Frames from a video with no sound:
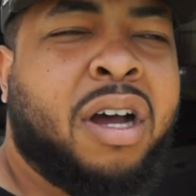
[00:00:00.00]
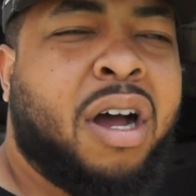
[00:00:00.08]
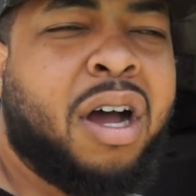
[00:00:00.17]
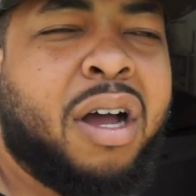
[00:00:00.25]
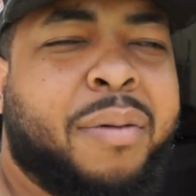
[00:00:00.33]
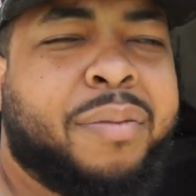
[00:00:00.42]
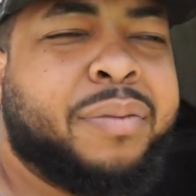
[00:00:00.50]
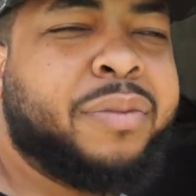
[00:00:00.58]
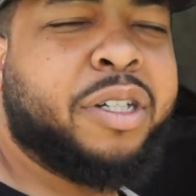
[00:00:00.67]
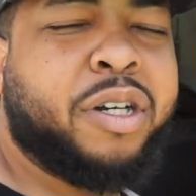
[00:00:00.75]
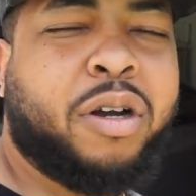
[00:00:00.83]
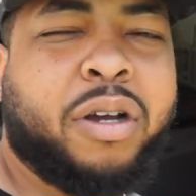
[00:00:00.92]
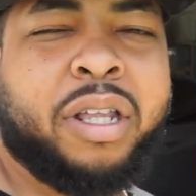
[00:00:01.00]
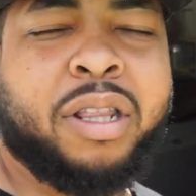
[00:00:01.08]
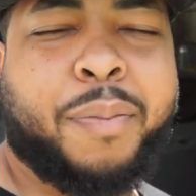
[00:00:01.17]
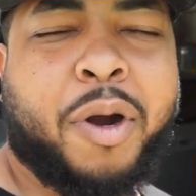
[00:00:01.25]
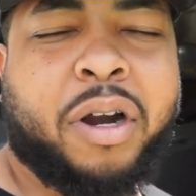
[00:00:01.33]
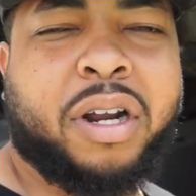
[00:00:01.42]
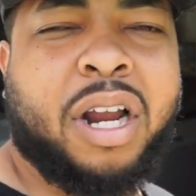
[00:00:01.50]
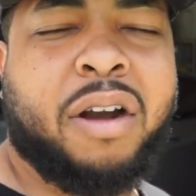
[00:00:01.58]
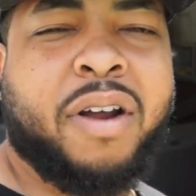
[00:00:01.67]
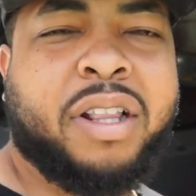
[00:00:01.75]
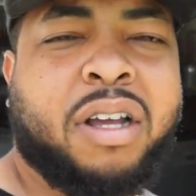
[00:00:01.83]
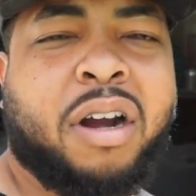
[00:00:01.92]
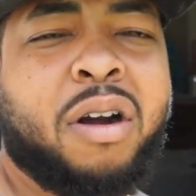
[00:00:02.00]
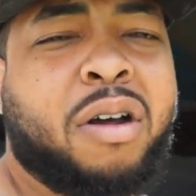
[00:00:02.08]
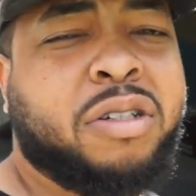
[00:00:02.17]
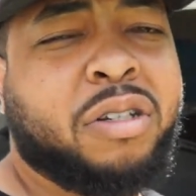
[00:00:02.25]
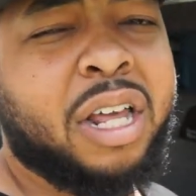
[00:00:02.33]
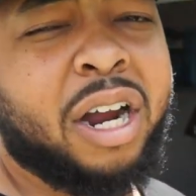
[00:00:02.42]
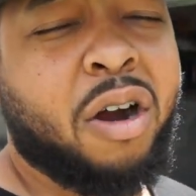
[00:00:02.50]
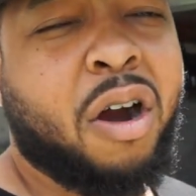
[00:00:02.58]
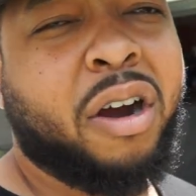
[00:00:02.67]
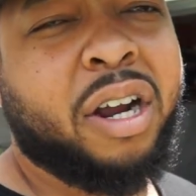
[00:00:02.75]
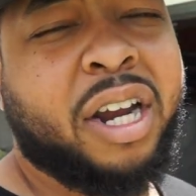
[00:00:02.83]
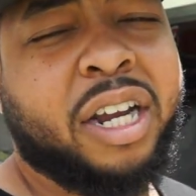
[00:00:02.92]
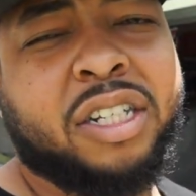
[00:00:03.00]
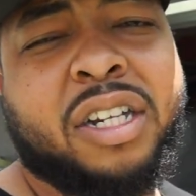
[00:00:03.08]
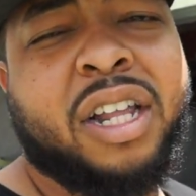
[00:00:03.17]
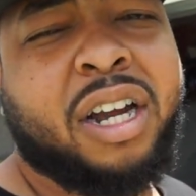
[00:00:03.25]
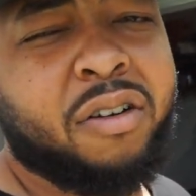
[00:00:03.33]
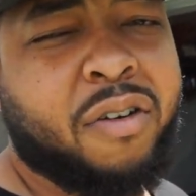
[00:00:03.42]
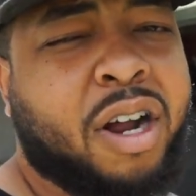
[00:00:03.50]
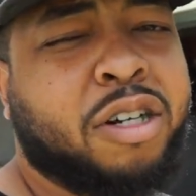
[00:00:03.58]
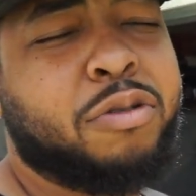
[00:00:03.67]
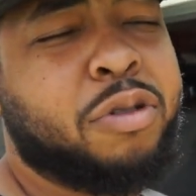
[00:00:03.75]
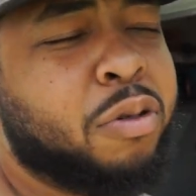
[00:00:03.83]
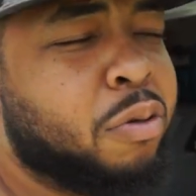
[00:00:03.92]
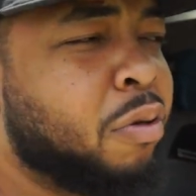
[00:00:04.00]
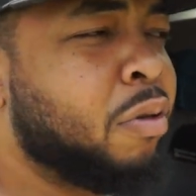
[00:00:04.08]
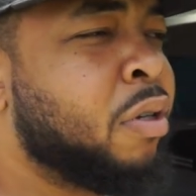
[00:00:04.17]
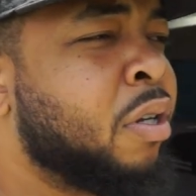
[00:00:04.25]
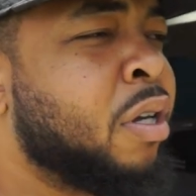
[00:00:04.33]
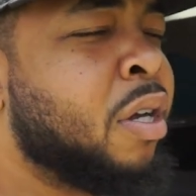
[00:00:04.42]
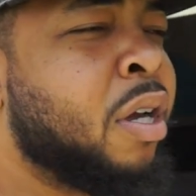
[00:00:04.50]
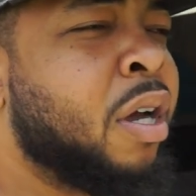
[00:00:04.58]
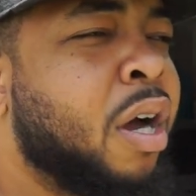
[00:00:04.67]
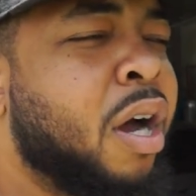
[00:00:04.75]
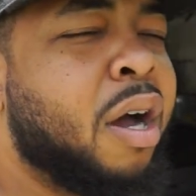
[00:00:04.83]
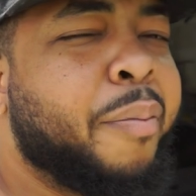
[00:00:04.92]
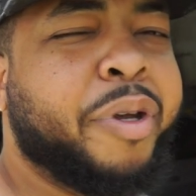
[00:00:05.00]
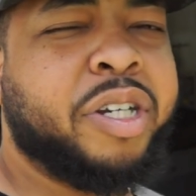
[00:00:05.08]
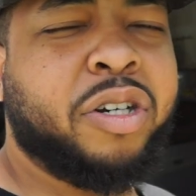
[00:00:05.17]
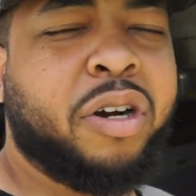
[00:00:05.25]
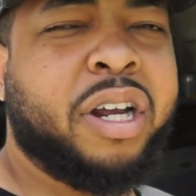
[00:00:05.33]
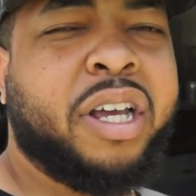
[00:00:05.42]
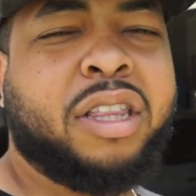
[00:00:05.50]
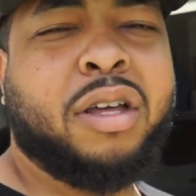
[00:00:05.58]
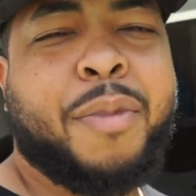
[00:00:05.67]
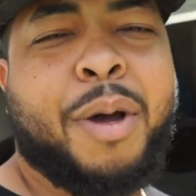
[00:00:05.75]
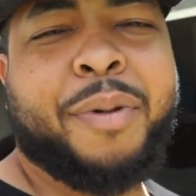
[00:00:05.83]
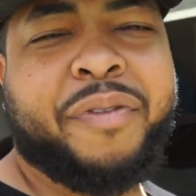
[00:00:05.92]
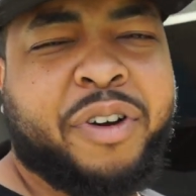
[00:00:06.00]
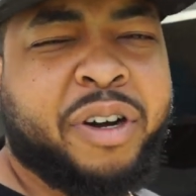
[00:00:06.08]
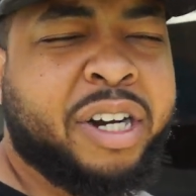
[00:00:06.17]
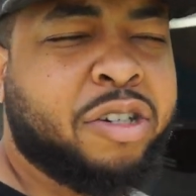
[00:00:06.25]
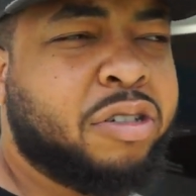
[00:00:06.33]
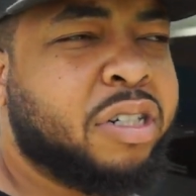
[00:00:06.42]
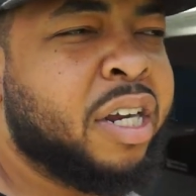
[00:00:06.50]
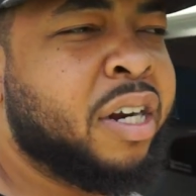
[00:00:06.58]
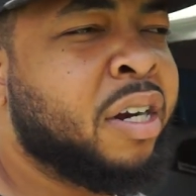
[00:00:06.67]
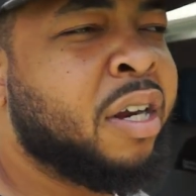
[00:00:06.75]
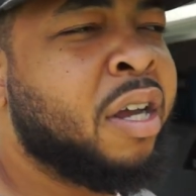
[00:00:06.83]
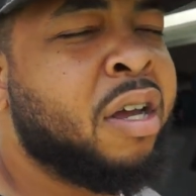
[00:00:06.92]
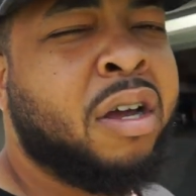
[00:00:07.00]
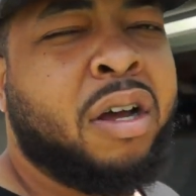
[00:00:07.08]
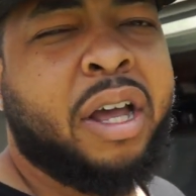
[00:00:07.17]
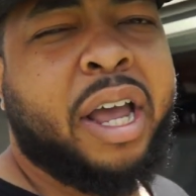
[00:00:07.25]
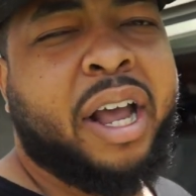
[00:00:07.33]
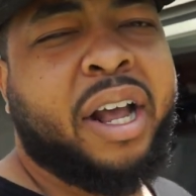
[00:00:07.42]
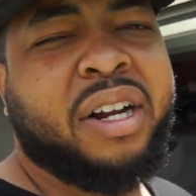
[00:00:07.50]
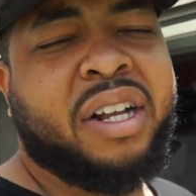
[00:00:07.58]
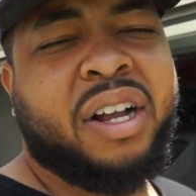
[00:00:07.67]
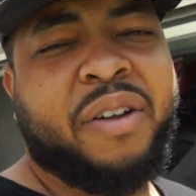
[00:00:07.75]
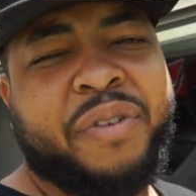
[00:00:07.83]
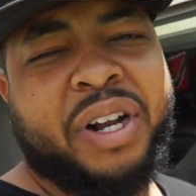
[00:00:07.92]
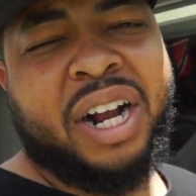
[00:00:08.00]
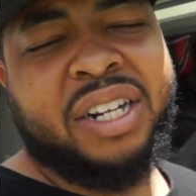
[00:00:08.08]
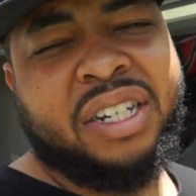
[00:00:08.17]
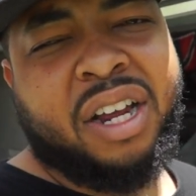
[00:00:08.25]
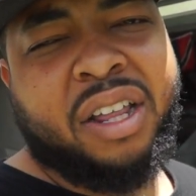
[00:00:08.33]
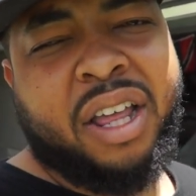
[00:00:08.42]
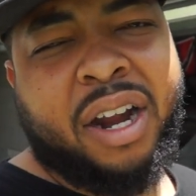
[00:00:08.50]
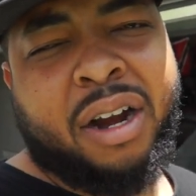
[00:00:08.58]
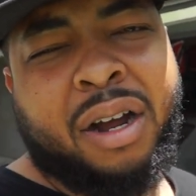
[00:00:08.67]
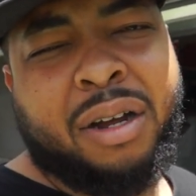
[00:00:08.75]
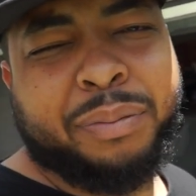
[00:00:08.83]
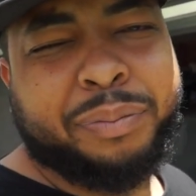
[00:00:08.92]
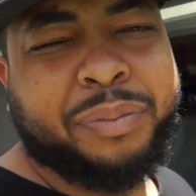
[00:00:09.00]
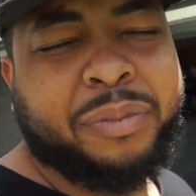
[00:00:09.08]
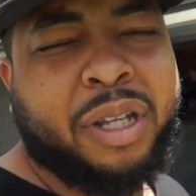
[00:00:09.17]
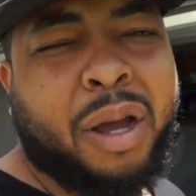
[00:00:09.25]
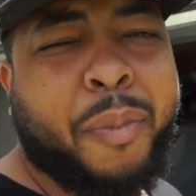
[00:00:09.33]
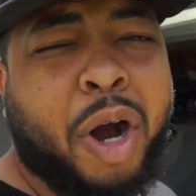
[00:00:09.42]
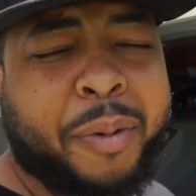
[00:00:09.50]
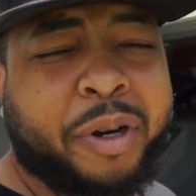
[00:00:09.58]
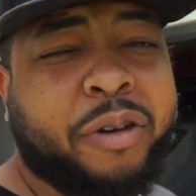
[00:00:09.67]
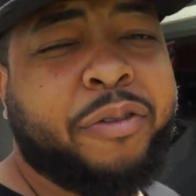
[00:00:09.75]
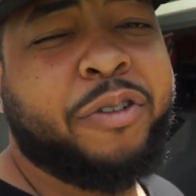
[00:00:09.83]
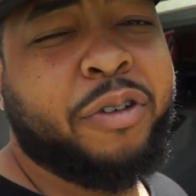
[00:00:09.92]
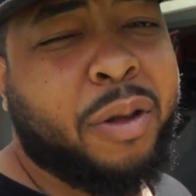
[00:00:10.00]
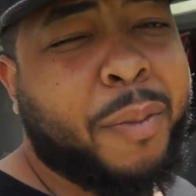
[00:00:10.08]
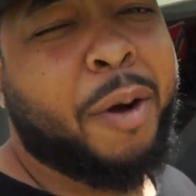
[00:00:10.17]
You know, in the parking lot right there. Also that car collection in that garage was cool. Be sure to hit them up if you're interested. And if you guys saw that that barbecue food